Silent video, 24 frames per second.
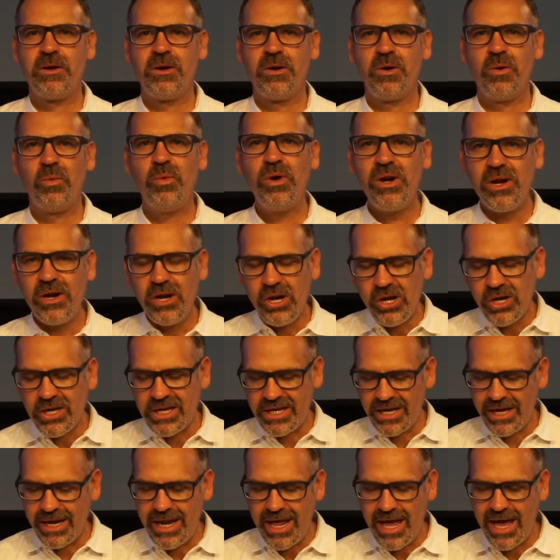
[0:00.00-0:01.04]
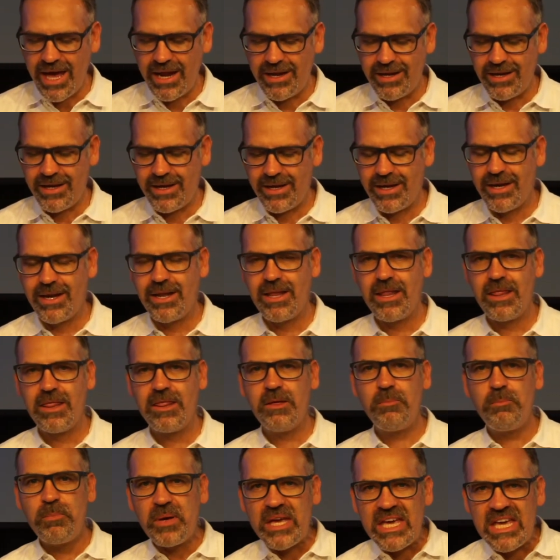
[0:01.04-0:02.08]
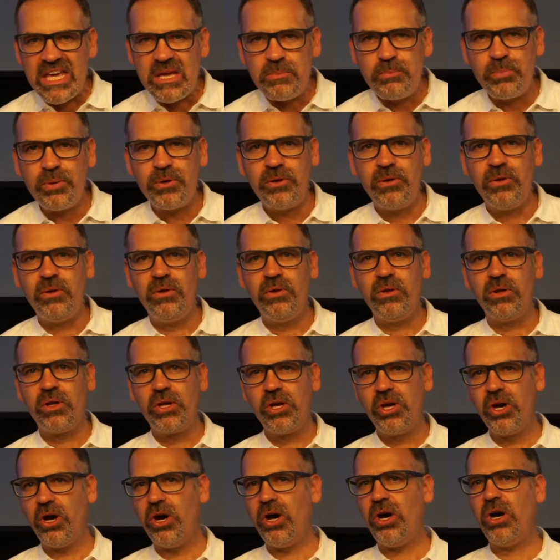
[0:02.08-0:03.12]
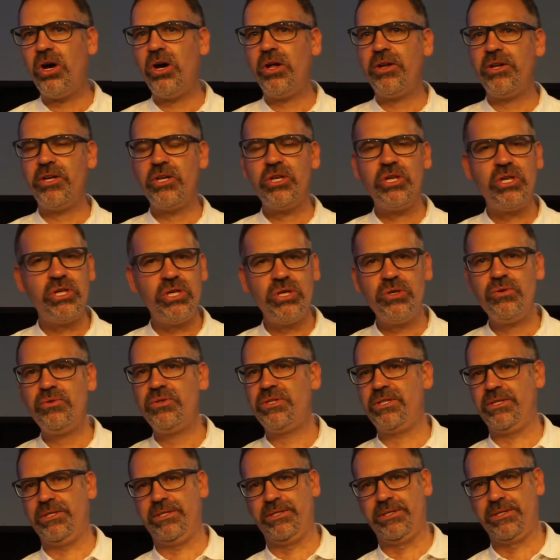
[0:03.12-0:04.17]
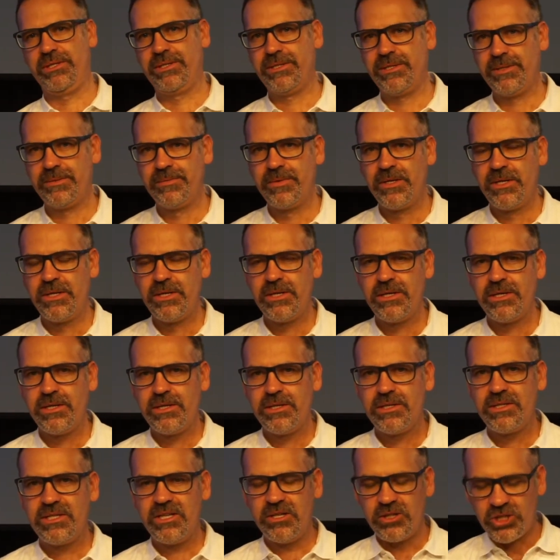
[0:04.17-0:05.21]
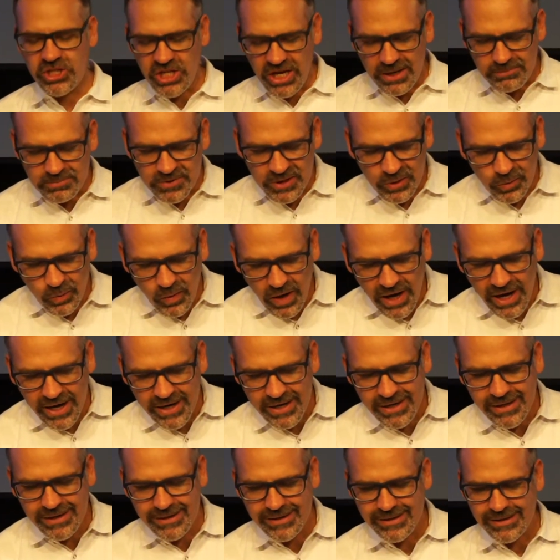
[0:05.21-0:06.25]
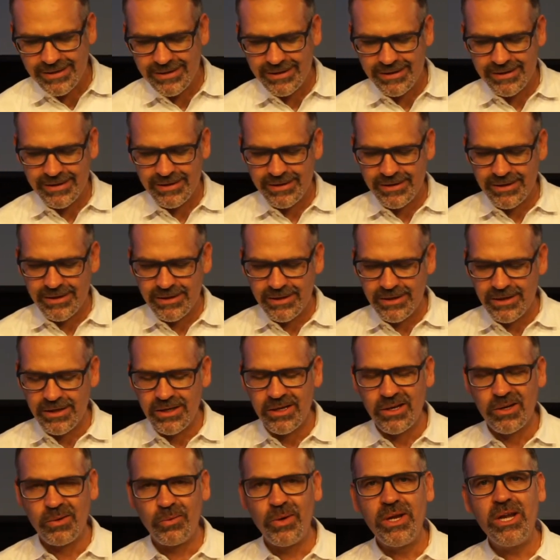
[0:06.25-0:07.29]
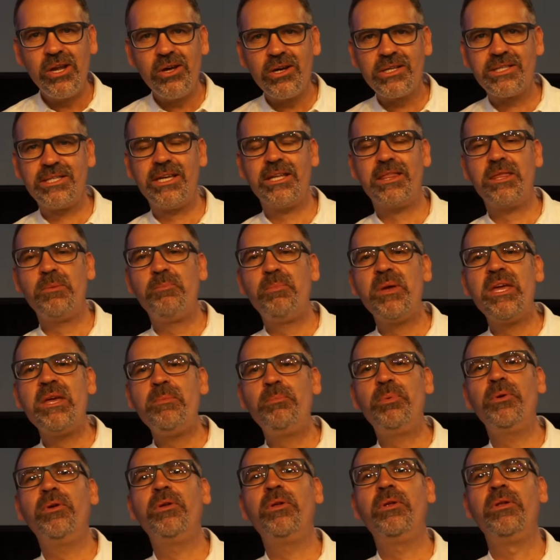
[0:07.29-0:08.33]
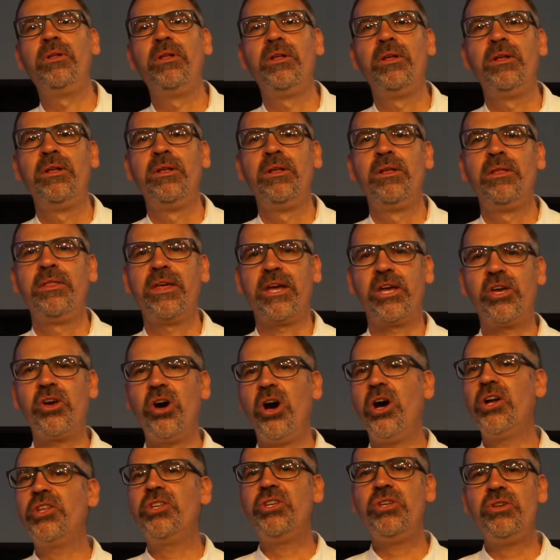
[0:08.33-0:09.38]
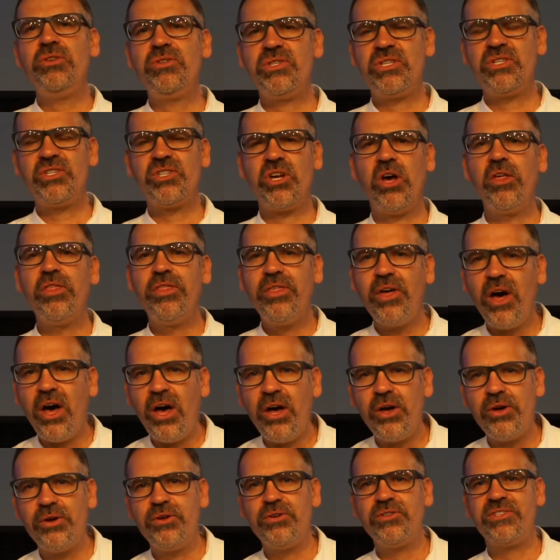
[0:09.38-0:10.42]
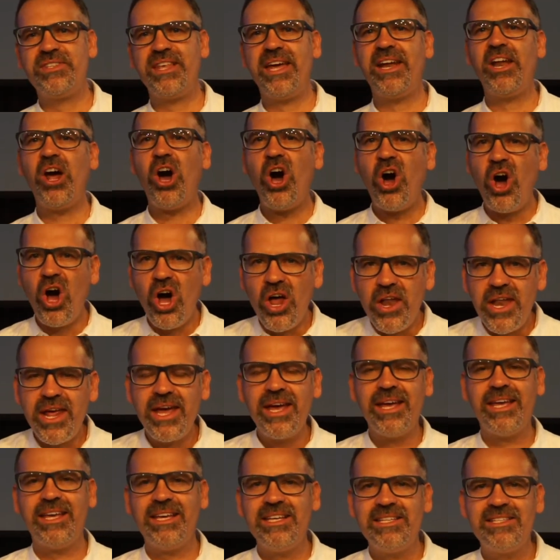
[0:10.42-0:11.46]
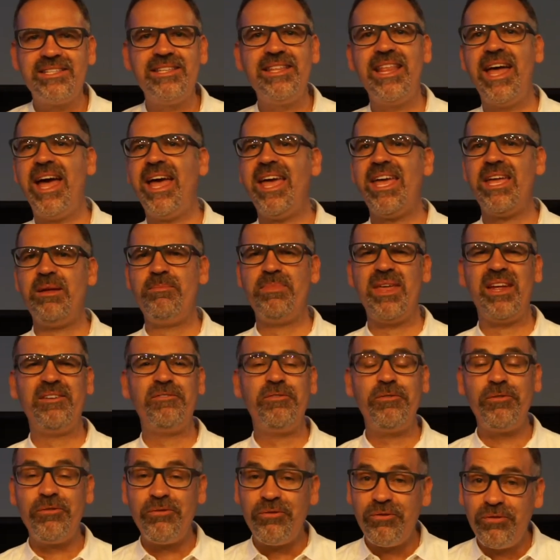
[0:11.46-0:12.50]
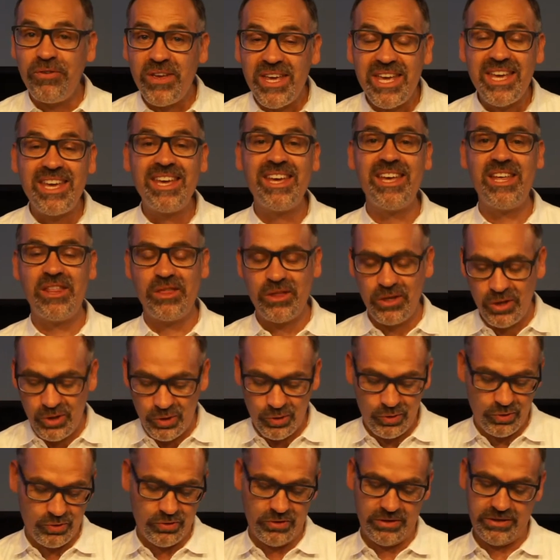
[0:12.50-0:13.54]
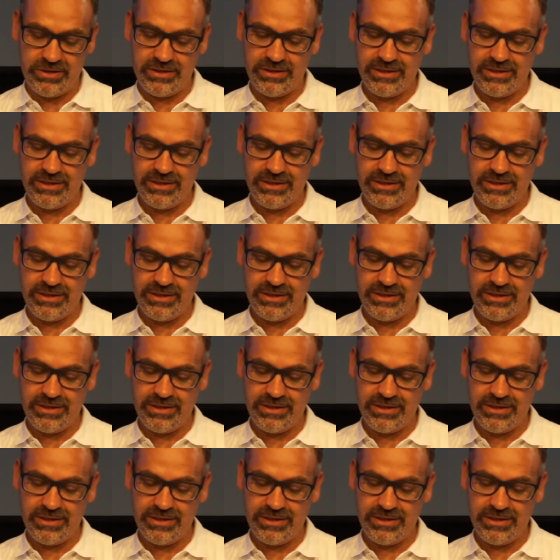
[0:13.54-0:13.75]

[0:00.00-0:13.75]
We're looking at the people God uses. So in chapter 1, we looked at the people that God uses are those that honor his name, that fear the Lord.